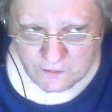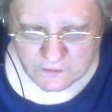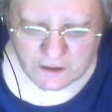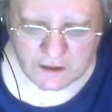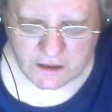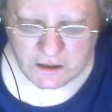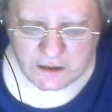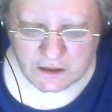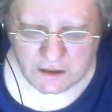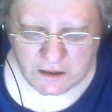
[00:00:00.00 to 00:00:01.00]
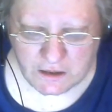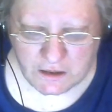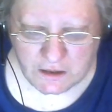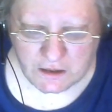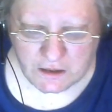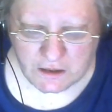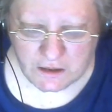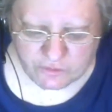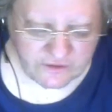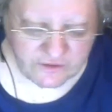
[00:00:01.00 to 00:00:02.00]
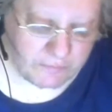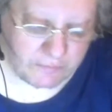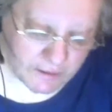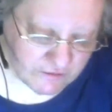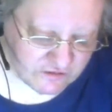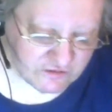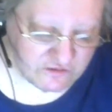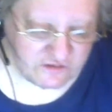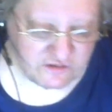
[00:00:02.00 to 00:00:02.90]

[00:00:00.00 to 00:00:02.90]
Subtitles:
like, and this is where the comparisons